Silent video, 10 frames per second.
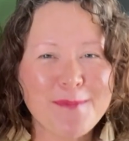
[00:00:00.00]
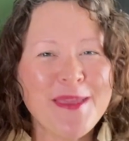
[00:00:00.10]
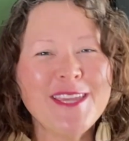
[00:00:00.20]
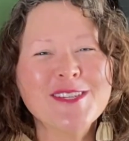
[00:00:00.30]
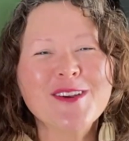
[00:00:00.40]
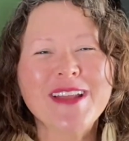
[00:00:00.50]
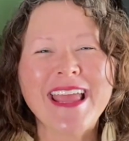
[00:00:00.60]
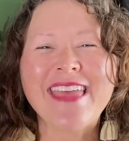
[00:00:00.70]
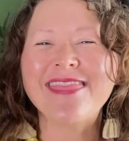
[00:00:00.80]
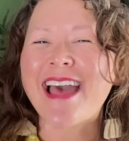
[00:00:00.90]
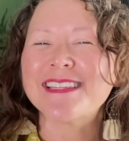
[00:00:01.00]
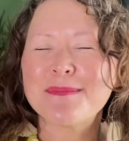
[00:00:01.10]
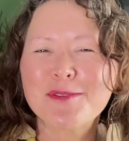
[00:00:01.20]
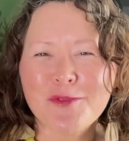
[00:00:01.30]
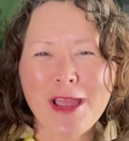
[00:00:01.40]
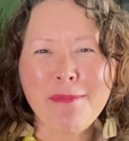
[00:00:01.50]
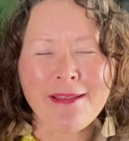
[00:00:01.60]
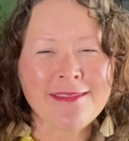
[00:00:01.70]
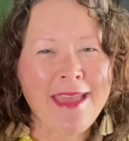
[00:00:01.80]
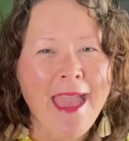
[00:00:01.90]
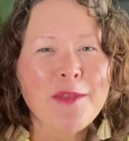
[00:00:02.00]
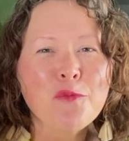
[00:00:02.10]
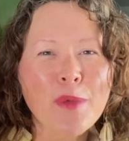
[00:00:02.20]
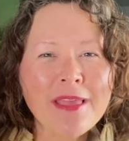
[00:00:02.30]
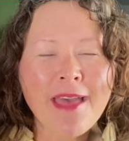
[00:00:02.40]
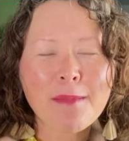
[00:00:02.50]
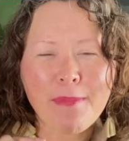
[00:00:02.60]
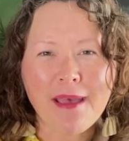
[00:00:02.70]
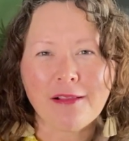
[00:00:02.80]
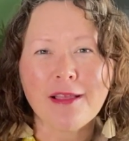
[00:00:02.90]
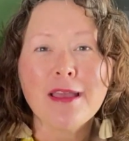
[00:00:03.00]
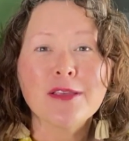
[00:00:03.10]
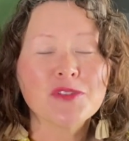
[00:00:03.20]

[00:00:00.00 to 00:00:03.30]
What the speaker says: be sure to hit that subscribe button and ring that bell